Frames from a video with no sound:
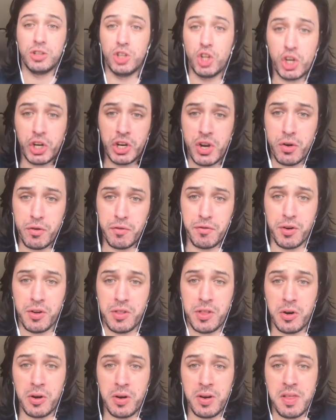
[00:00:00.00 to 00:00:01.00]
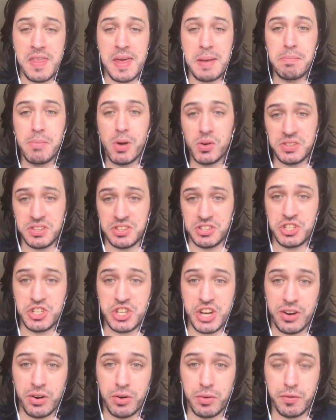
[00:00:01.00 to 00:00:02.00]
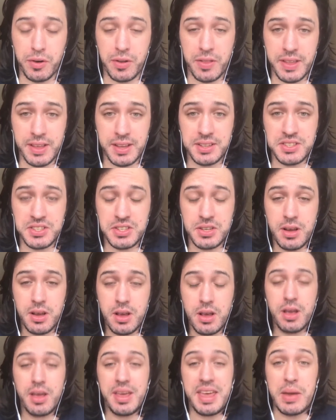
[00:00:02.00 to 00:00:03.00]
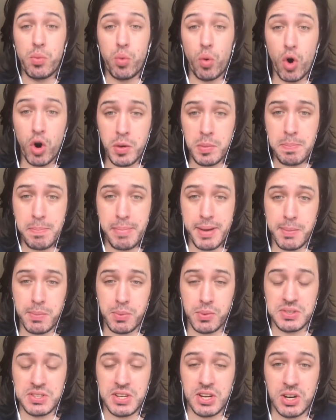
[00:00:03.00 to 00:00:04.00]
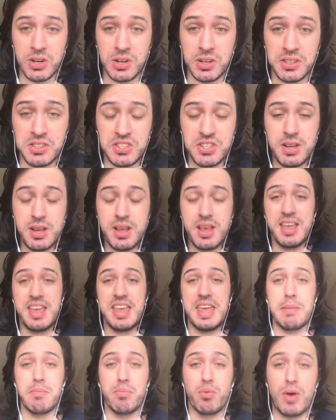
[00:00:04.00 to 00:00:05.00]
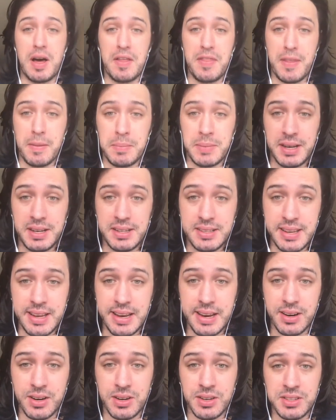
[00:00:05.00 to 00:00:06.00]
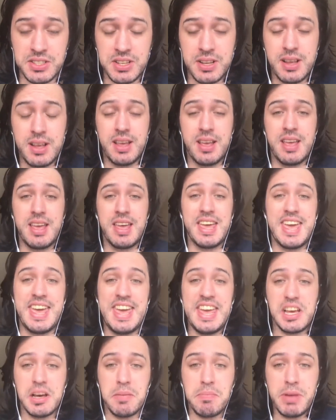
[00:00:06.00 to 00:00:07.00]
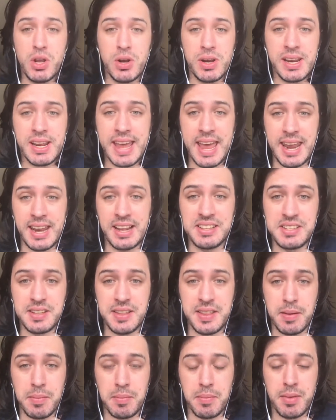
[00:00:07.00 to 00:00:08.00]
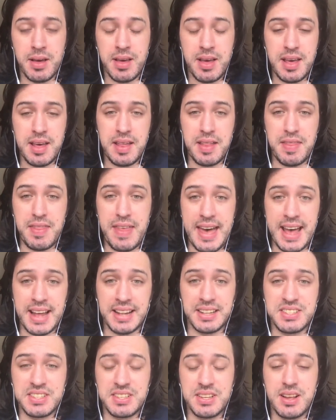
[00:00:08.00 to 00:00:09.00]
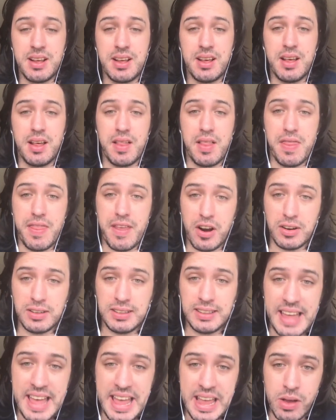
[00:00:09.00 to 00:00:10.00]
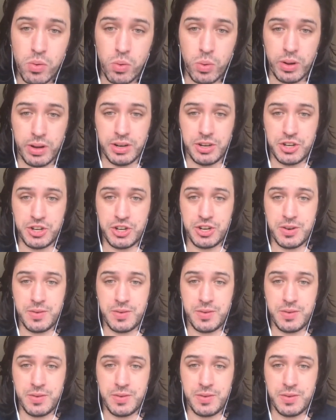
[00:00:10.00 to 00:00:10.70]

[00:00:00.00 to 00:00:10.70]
No further than Moses' channel for this. He warmed people's hearts. He brought them to tears. He communicated to them that their language,